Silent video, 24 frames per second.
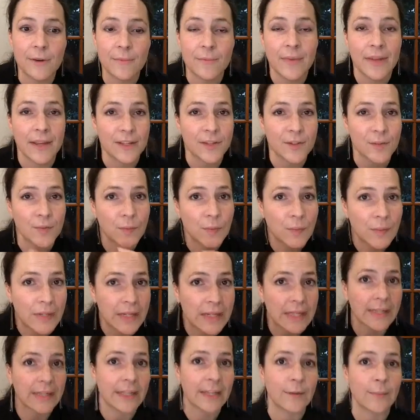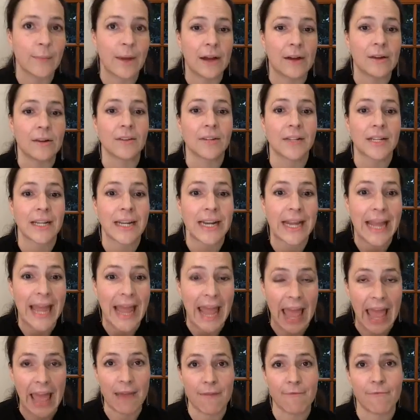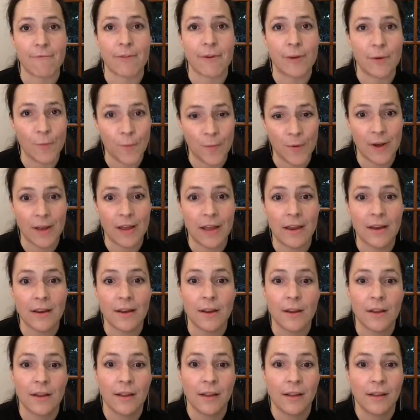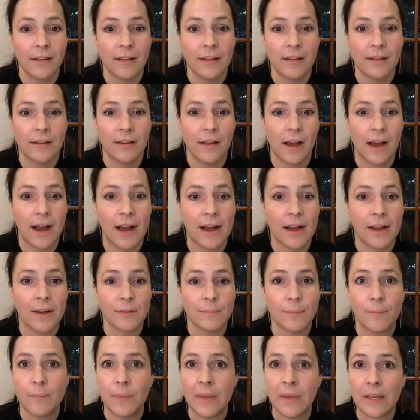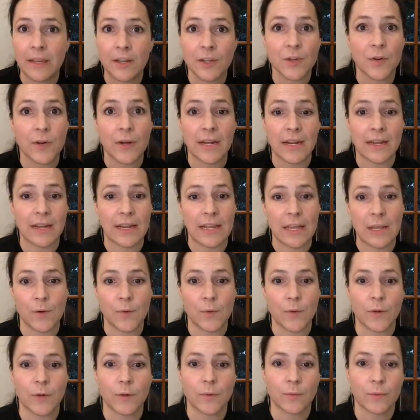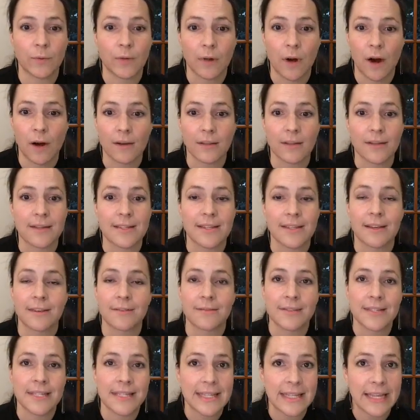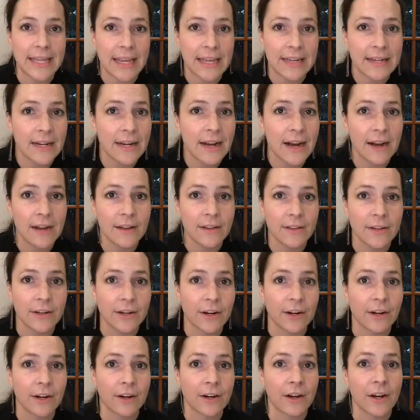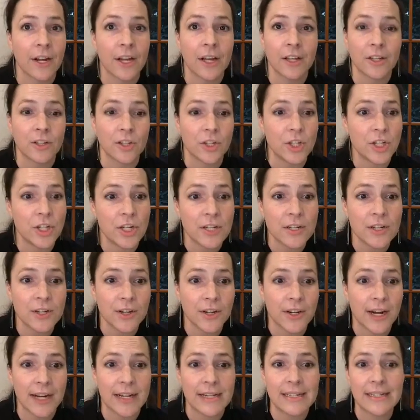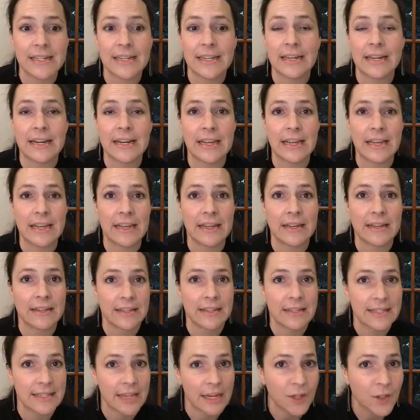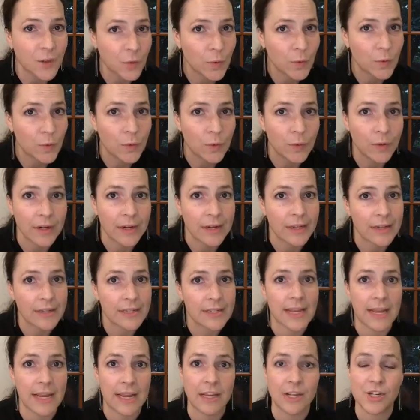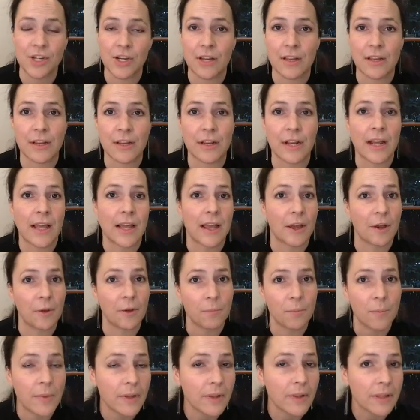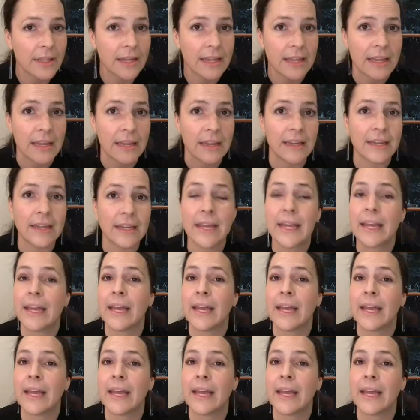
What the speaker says: It's really about everyone being treated equal, regardless of skin color, gender identity, sexual orientation, ability,